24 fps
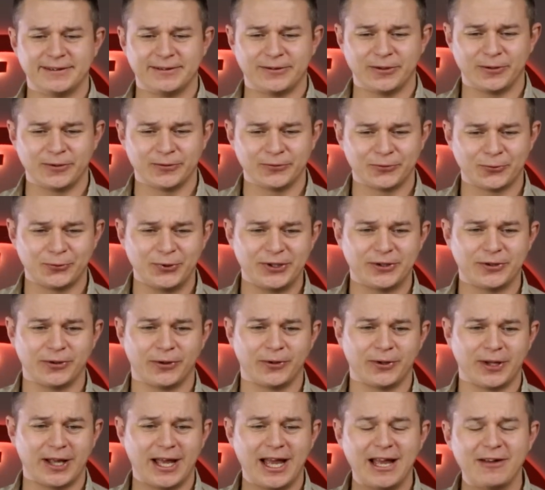don't
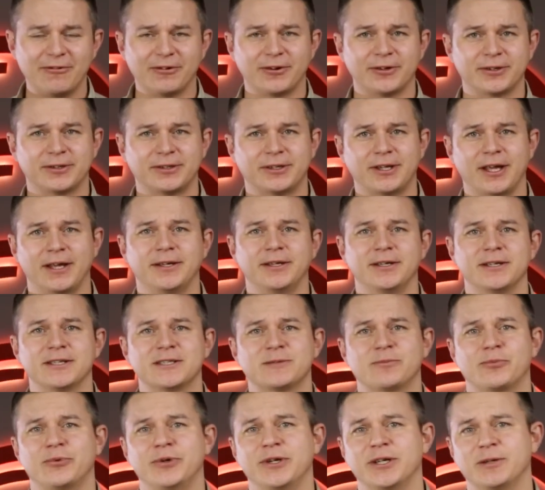recall ever taking
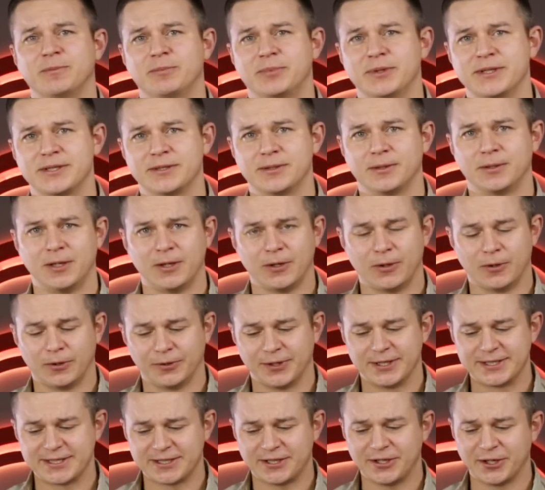spring pistol
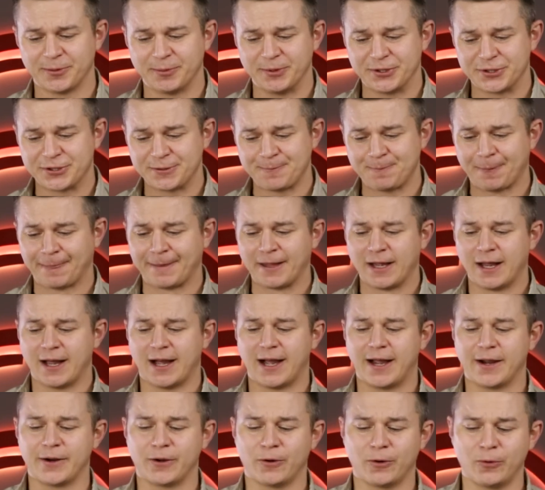on a skirmish.
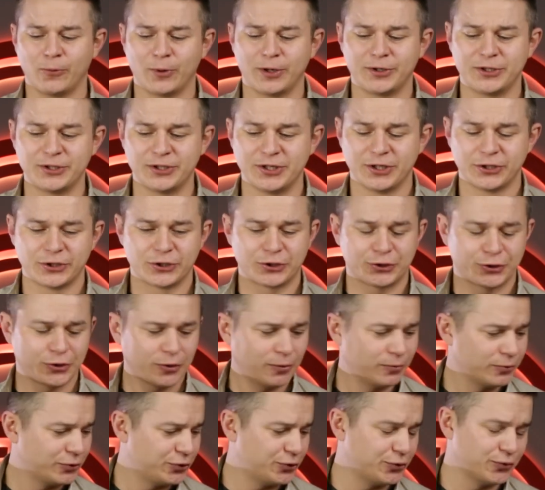I already
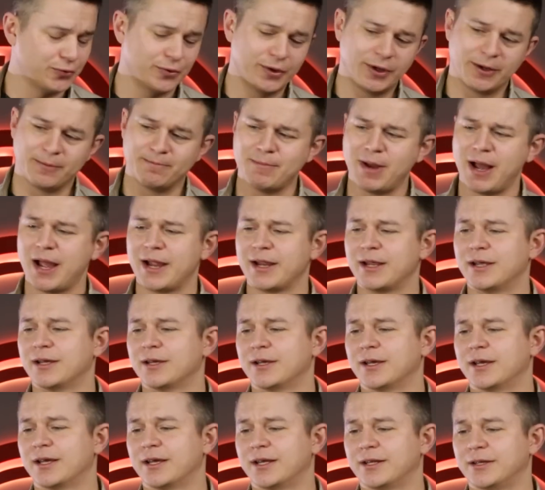showed you my
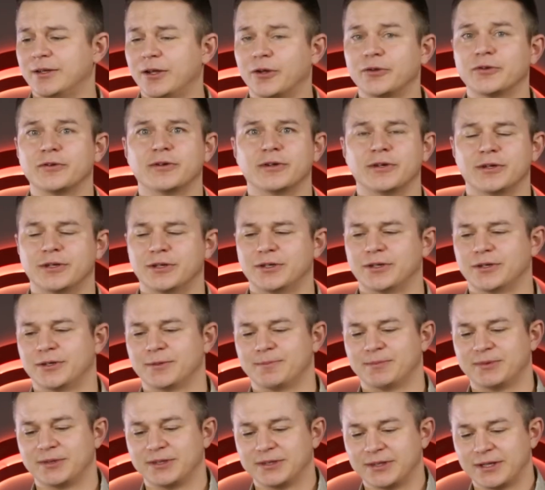
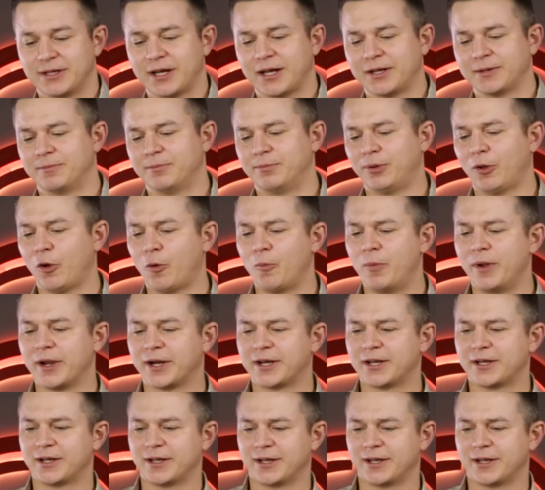non-blowback